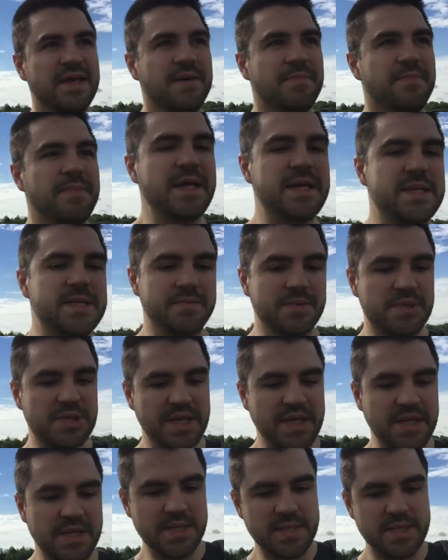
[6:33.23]
make some
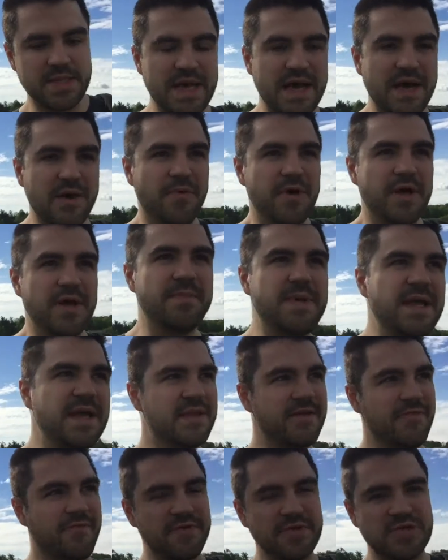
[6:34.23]
changes that way.
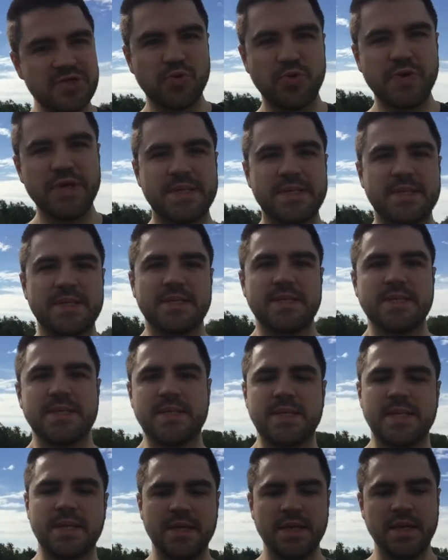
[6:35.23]
Make different
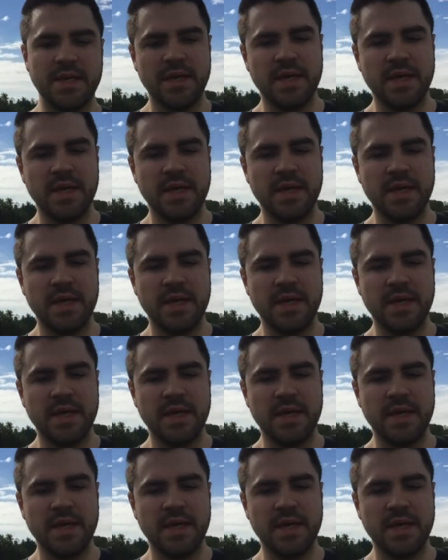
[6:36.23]
choices.